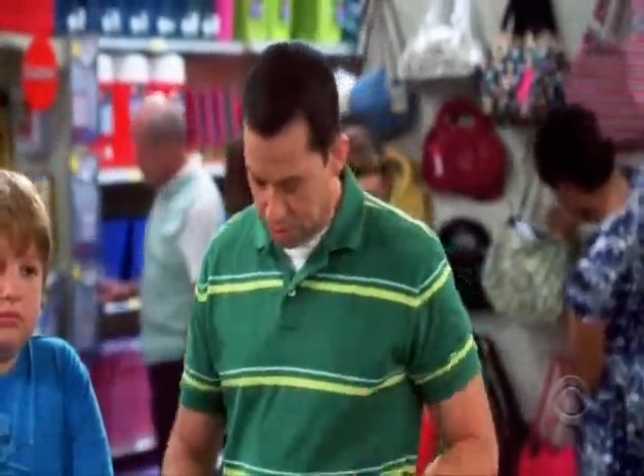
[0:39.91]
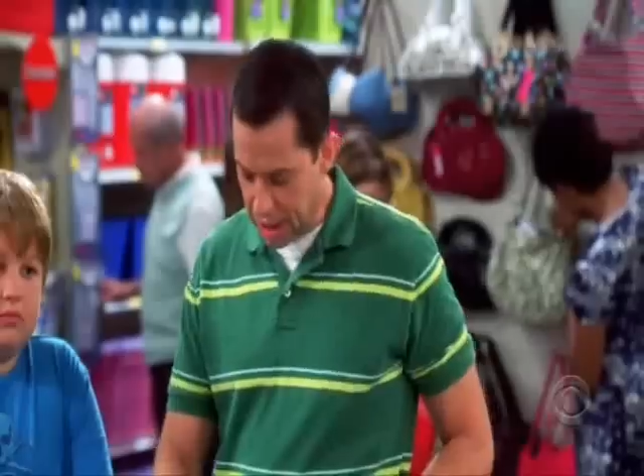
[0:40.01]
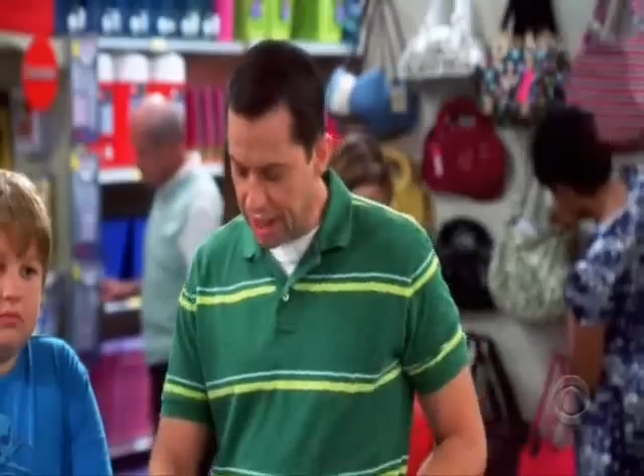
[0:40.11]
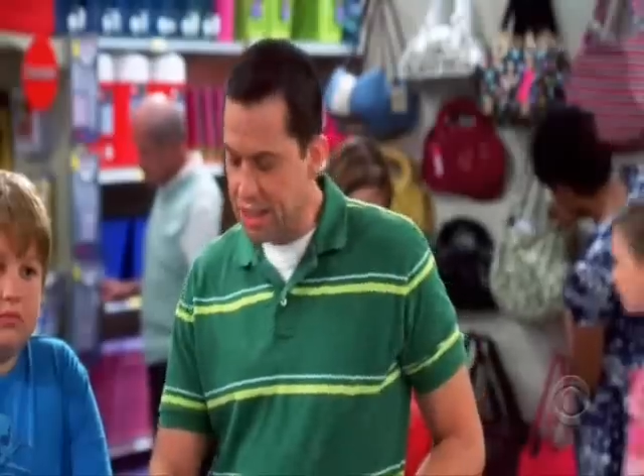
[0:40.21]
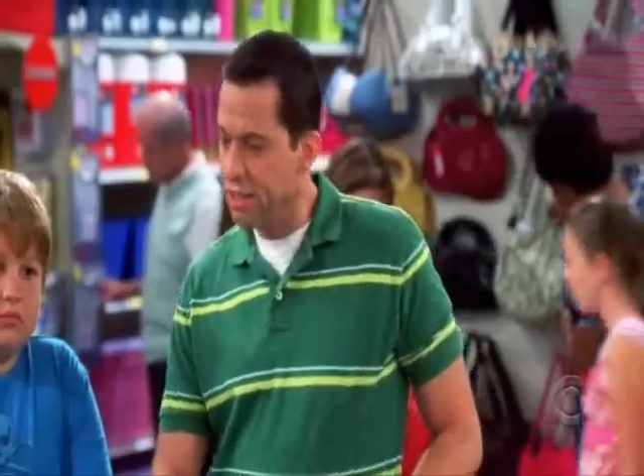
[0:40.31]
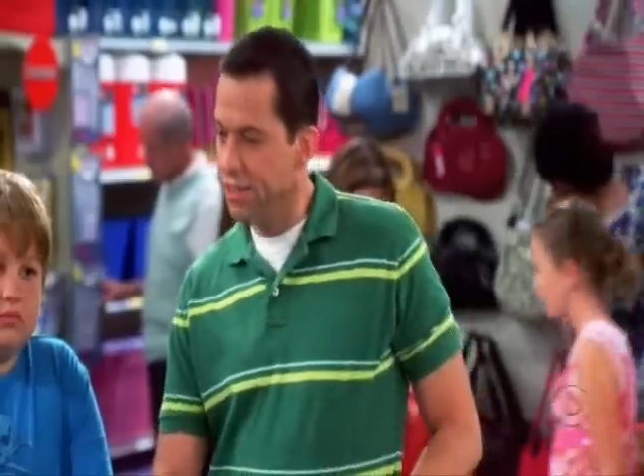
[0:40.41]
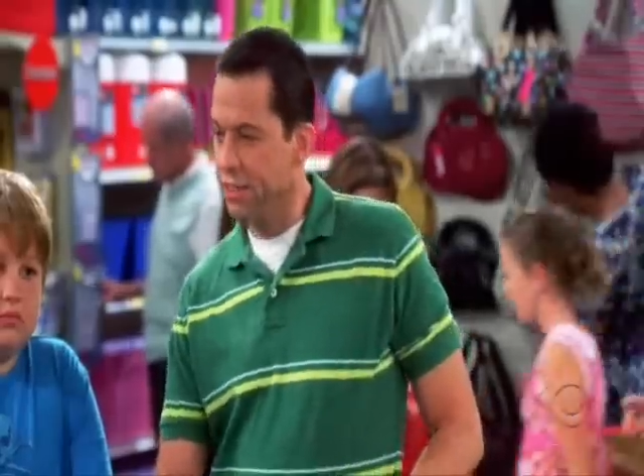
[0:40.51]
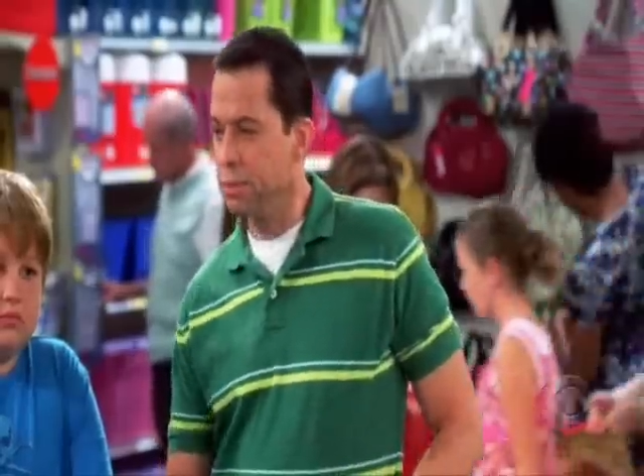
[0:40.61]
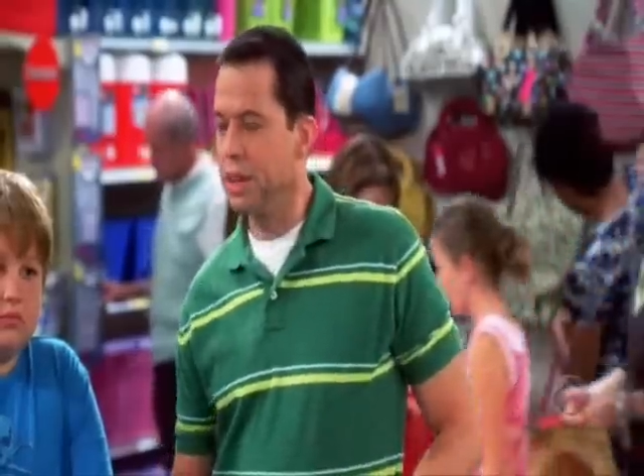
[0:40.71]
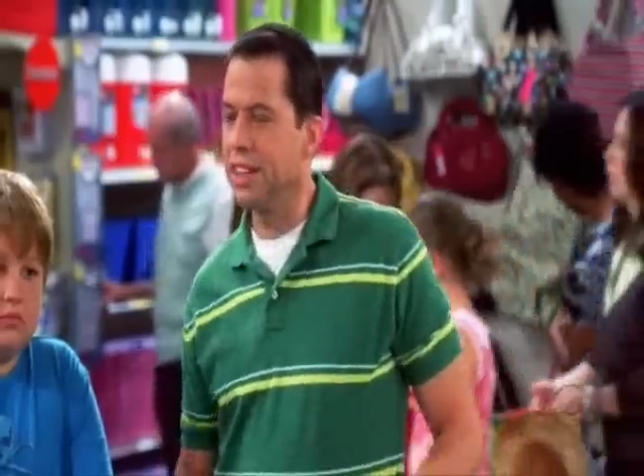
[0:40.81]
it be nice if
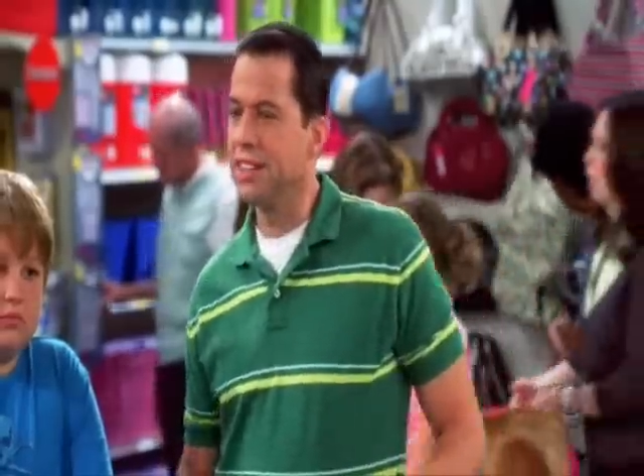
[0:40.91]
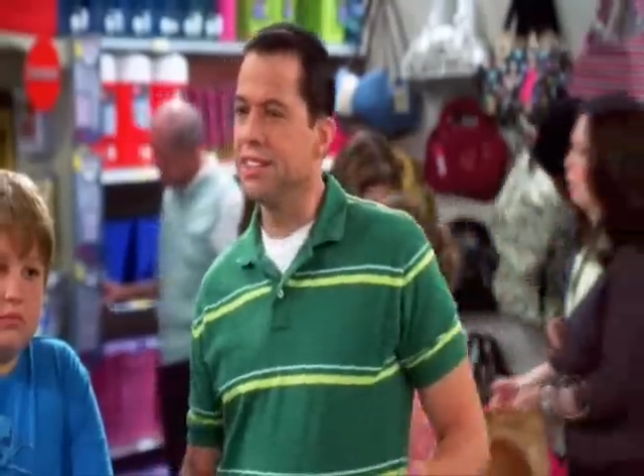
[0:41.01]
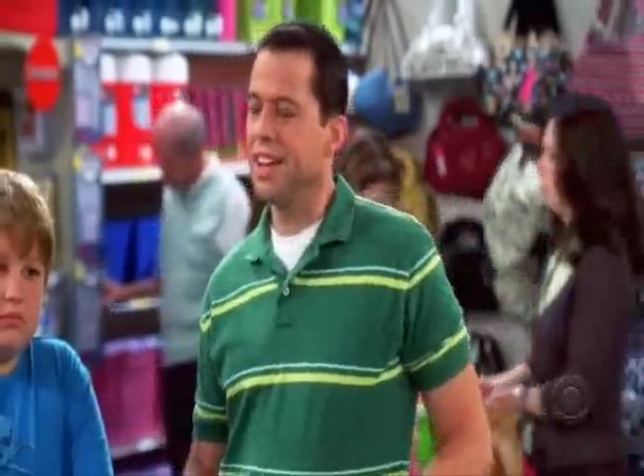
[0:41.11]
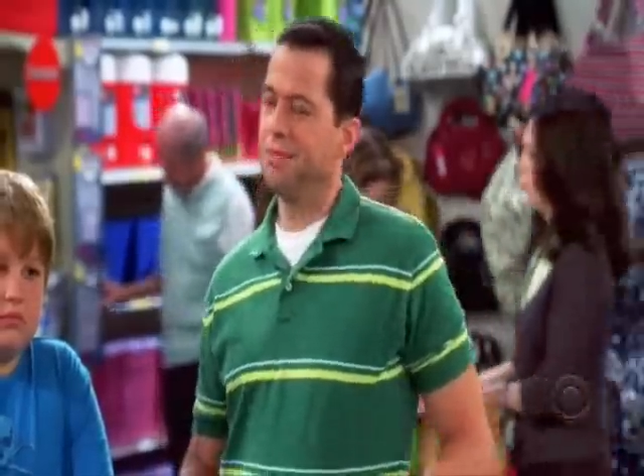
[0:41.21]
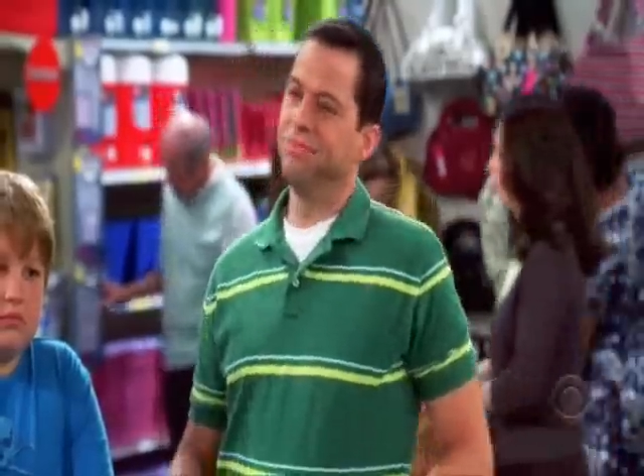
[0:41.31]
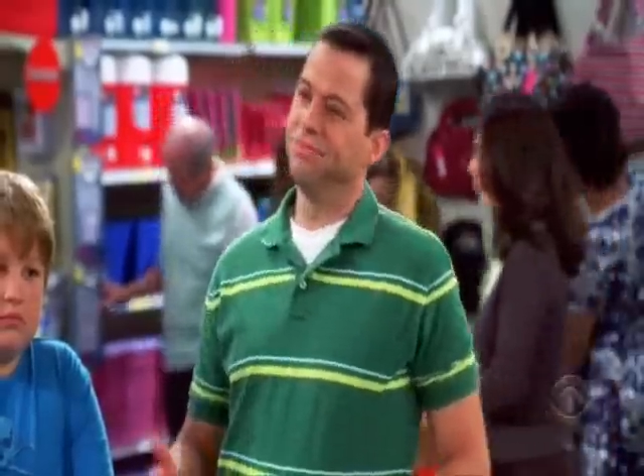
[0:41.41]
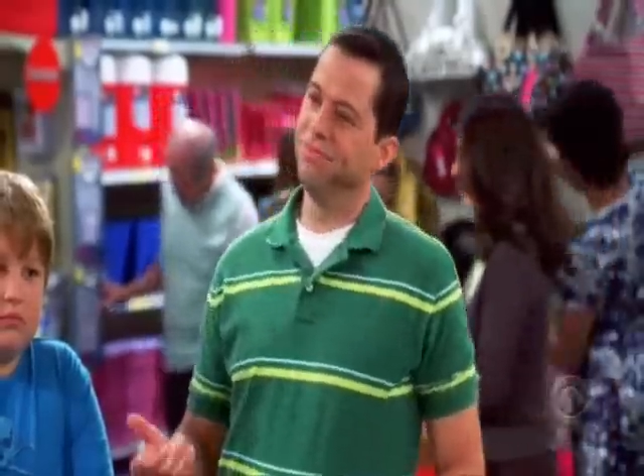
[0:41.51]
everybody did the same?